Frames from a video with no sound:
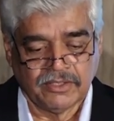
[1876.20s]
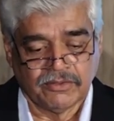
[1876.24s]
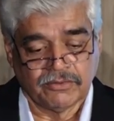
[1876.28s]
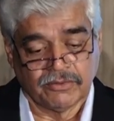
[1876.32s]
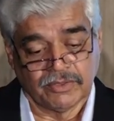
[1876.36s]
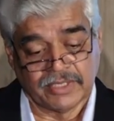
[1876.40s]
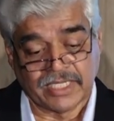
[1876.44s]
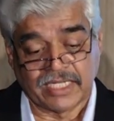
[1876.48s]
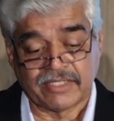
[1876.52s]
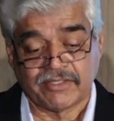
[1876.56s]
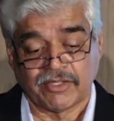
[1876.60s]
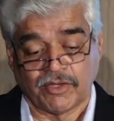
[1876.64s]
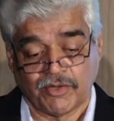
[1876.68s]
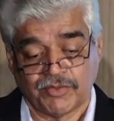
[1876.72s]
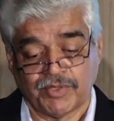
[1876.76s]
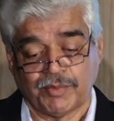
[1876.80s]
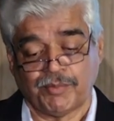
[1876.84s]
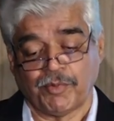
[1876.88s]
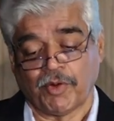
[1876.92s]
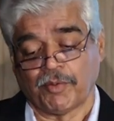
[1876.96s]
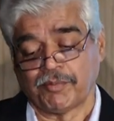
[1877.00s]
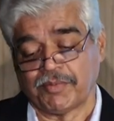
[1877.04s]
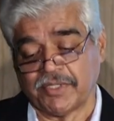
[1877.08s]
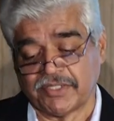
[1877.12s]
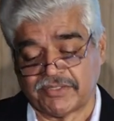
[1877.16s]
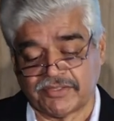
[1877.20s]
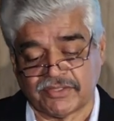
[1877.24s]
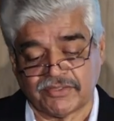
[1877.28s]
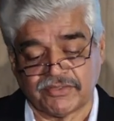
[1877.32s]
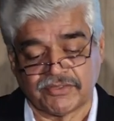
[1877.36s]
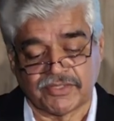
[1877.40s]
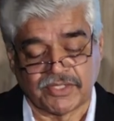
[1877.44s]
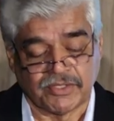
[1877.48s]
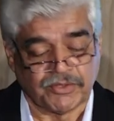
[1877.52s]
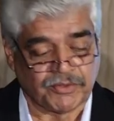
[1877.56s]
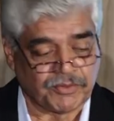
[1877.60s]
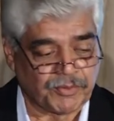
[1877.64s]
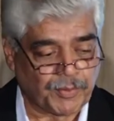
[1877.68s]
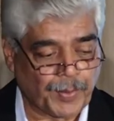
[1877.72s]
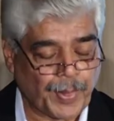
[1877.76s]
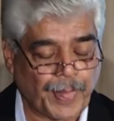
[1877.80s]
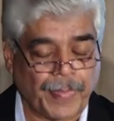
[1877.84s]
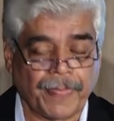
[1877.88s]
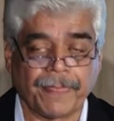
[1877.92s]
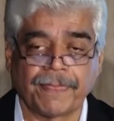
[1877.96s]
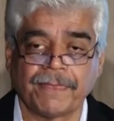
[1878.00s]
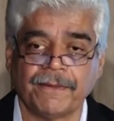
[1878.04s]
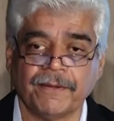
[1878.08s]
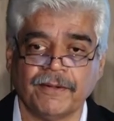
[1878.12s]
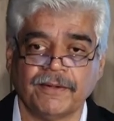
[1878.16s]
So that's how the populations grew.
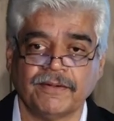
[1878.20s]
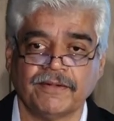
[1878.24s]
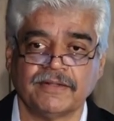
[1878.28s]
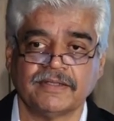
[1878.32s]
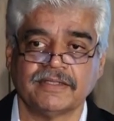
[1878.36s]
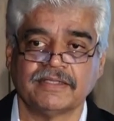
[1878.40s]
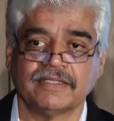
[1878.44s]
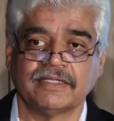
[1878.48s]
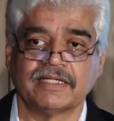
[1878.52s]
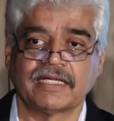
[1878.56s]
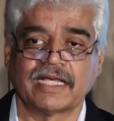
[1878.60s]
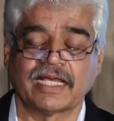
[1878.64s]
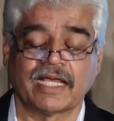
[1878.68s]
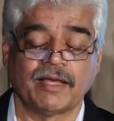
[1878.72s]
So